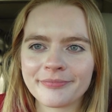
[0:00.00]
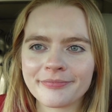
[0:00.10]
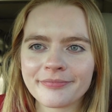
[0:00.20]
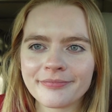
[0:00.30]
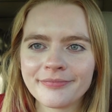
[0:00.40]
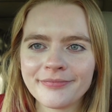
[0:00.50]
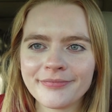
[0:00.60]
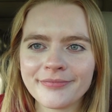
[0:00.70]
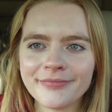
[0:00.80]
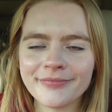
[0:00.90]

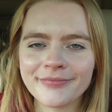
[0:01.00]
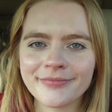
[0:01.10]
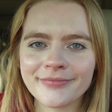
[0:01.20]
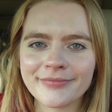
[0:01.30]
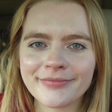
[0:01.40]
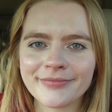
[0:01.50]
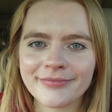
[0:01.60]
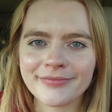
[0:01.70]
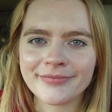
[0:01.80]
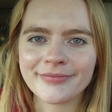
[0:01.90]

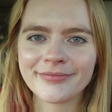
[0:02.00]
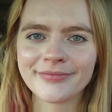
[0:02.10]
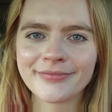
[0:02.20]
No one is speaking in this clip.